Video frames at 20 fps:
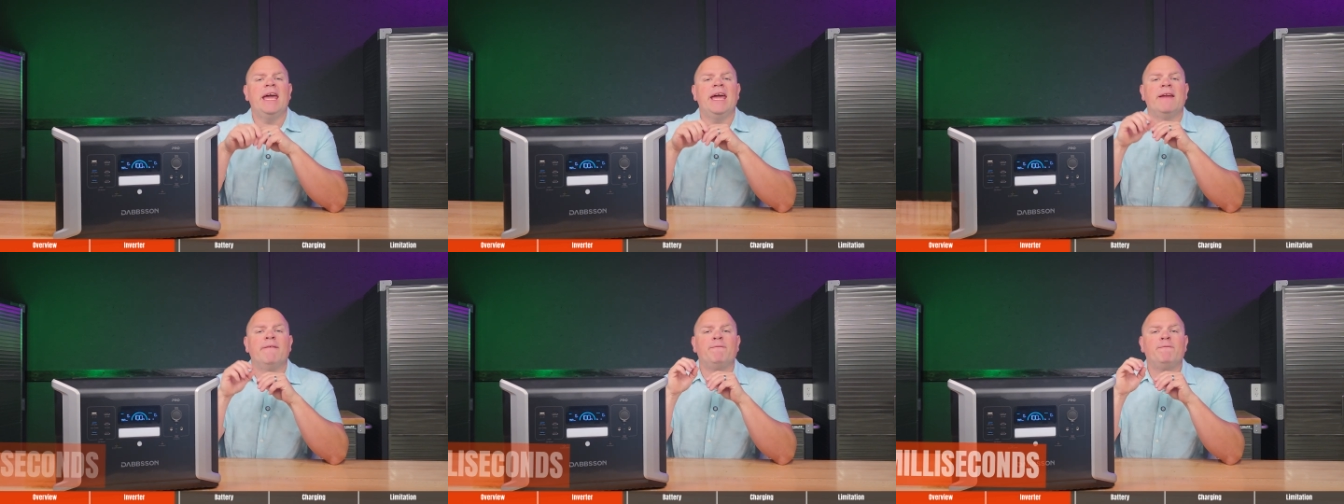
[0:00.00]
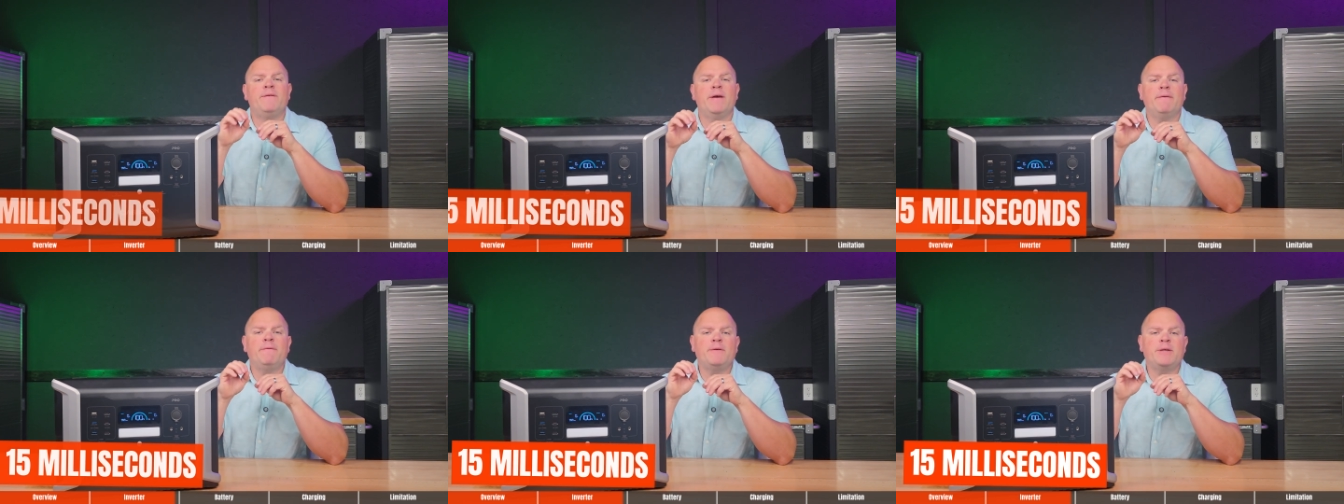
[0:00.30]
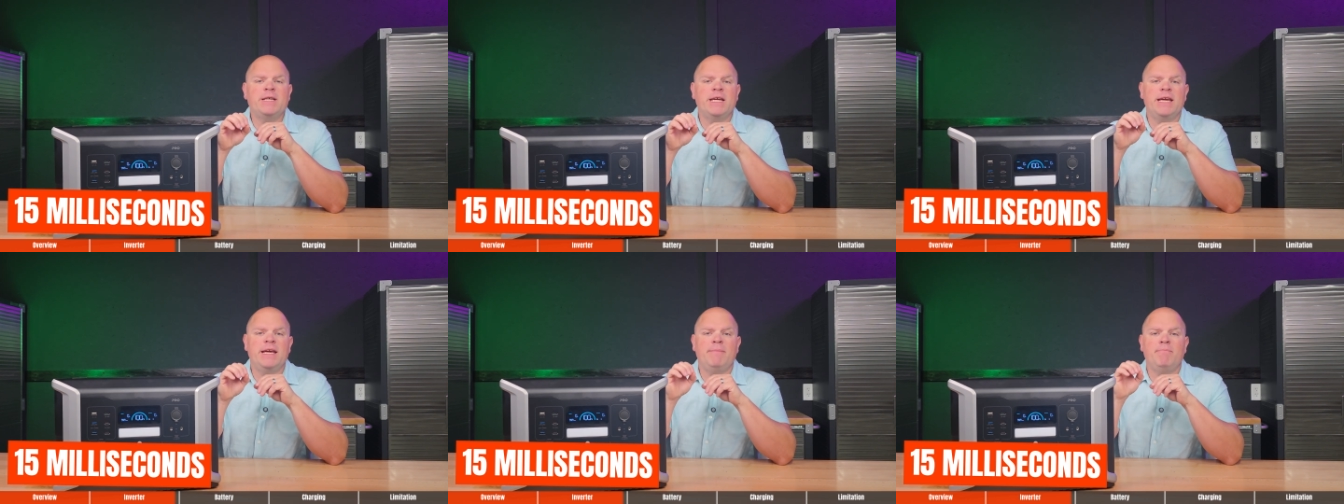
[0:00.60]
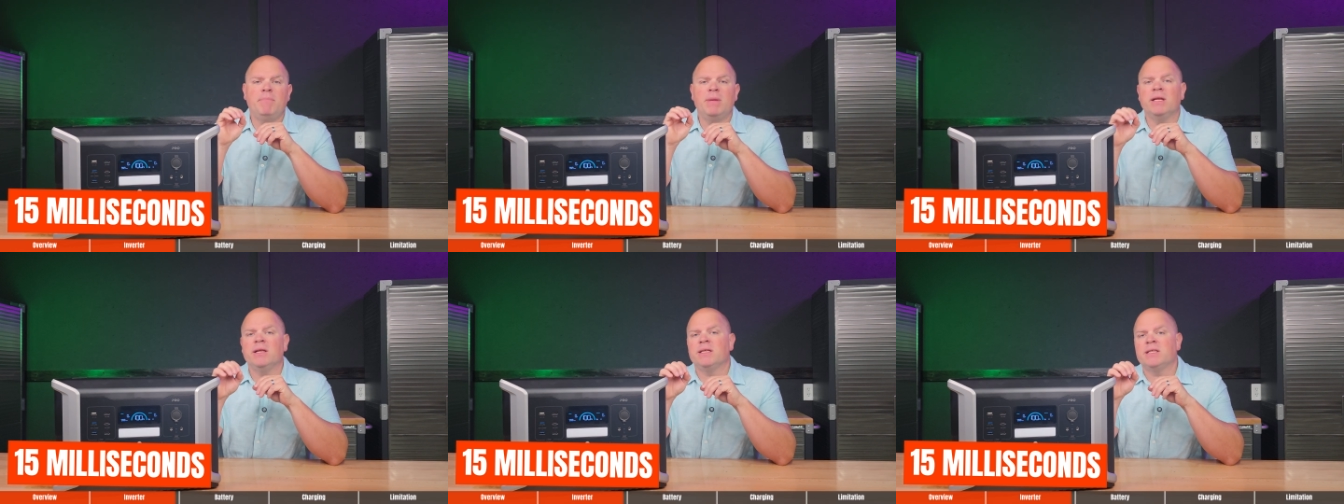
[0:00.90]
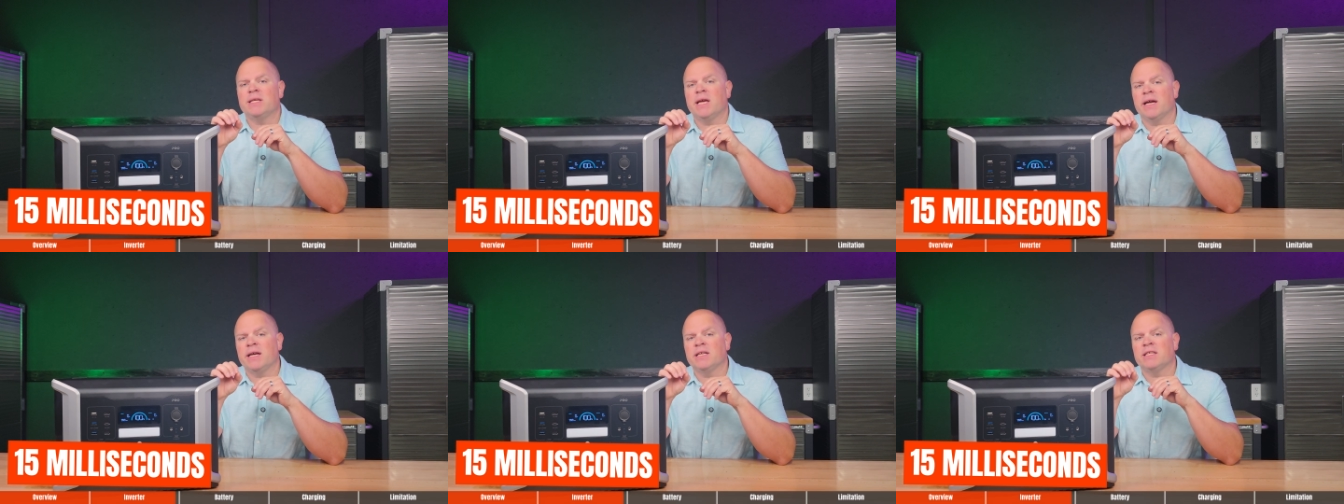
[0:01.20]
in fifteen
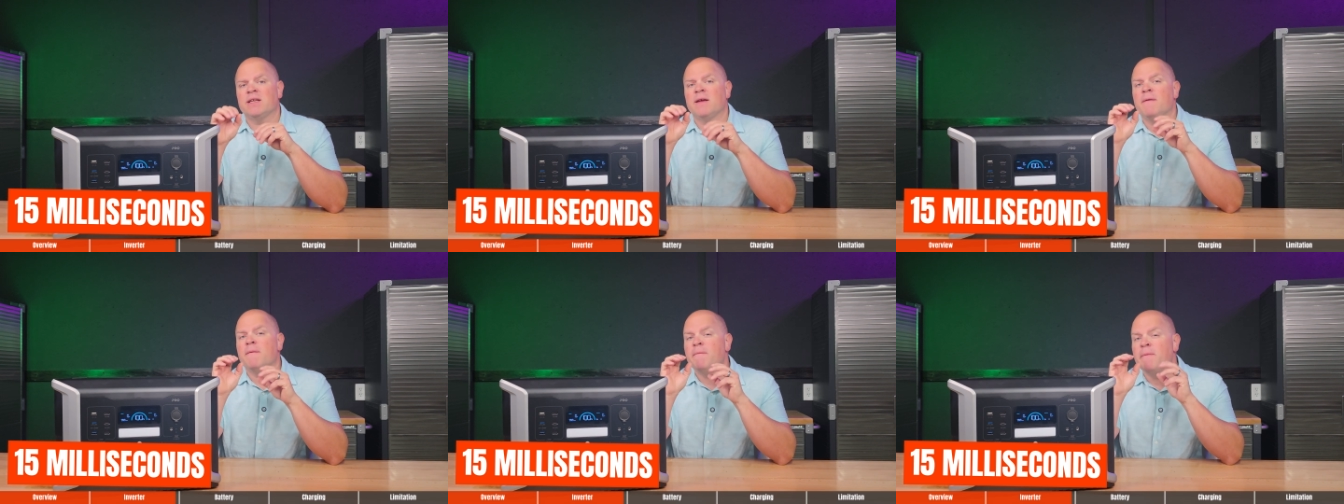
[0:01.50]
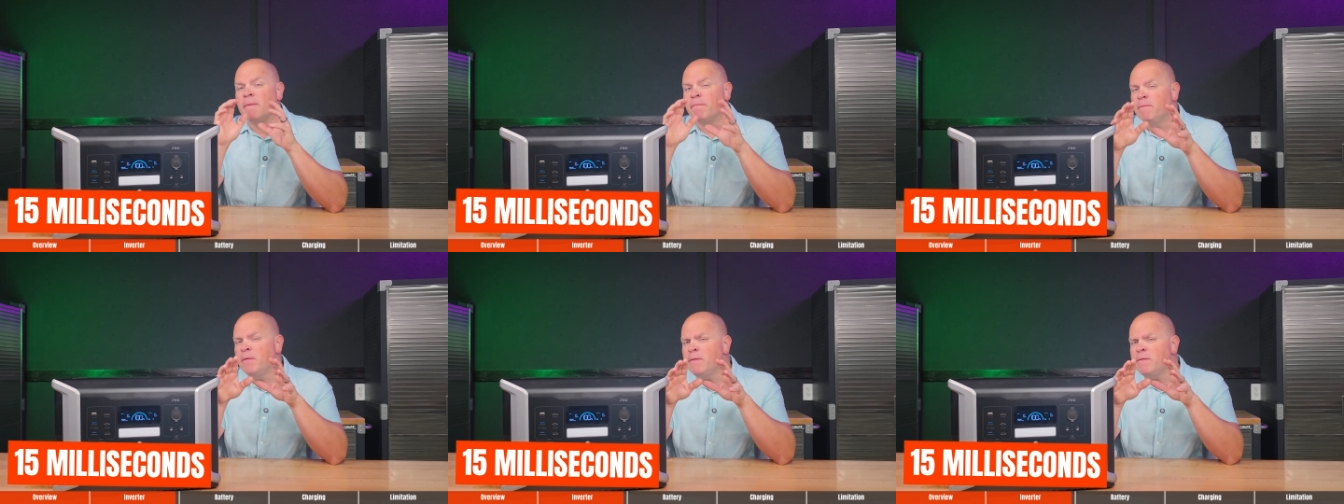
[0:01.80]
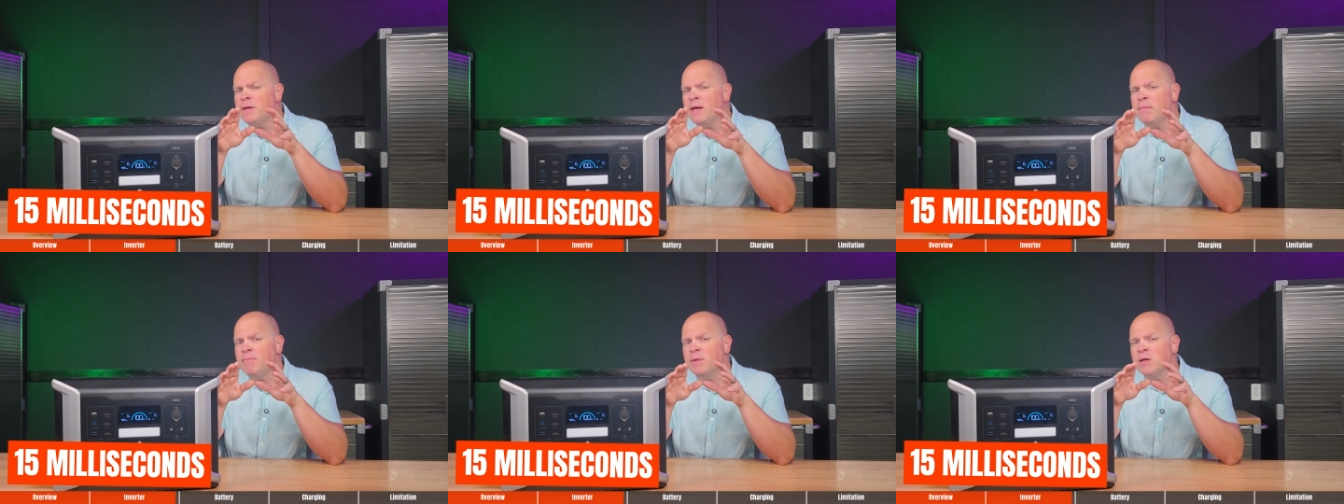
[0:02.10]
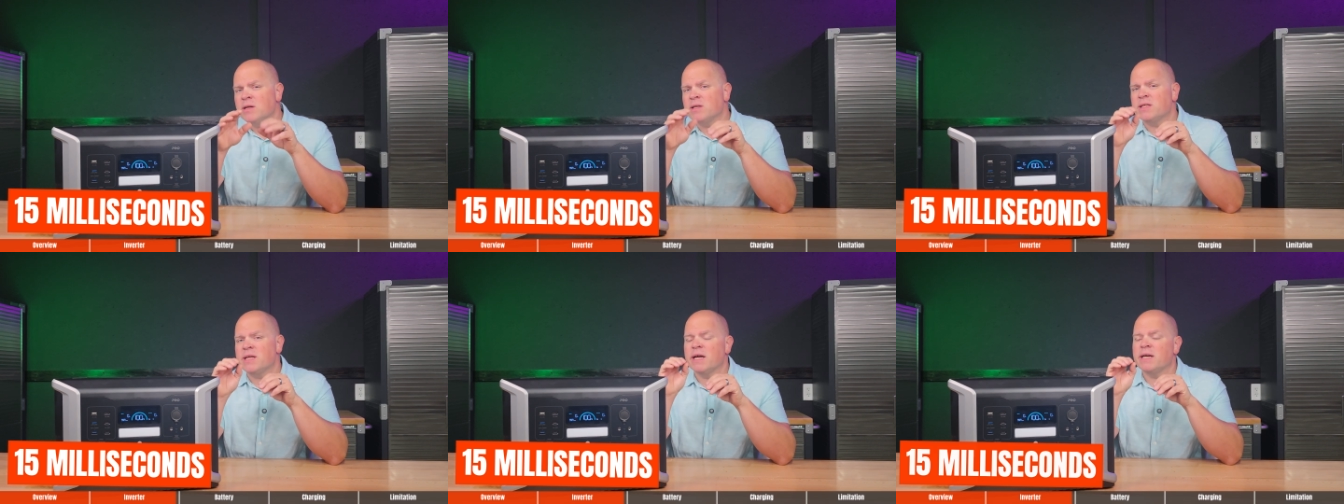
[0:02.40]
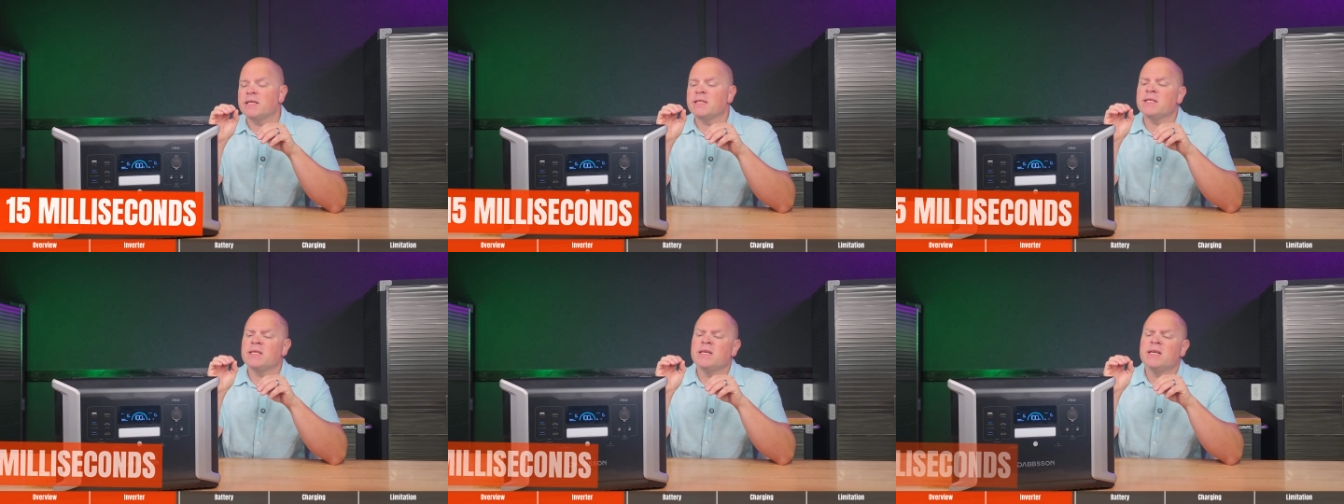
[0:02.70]
milliseconds. And fifteen
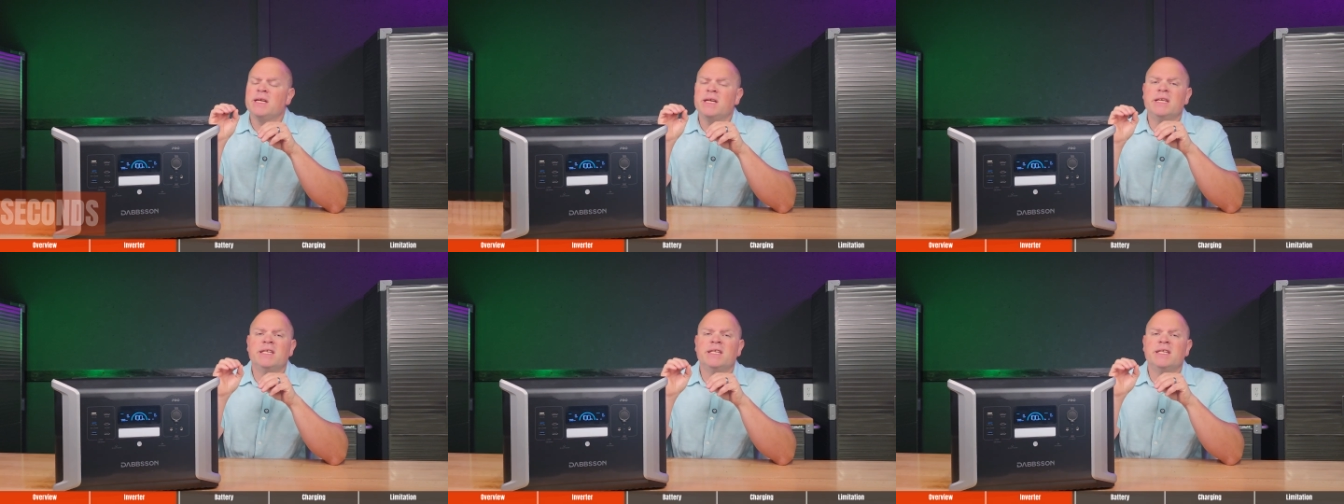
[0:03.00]
milliseconds